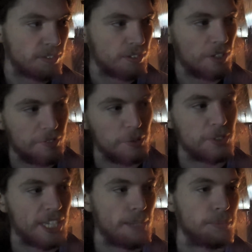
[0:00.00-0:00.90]
a few
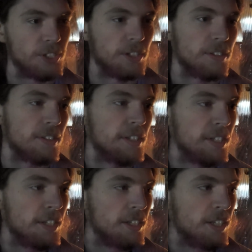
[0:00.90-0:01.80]
tips on
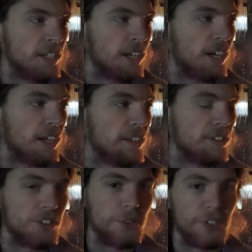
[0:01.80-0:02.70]

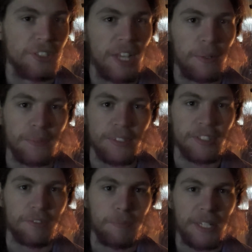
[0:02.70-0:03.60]
the do's and
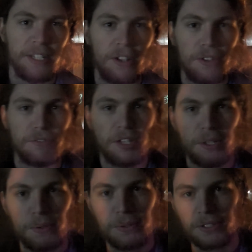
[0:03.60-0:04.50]
don'ts of being on the
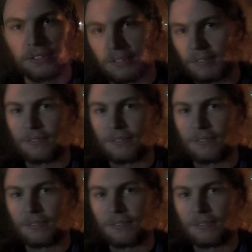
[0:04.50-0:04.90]
road and,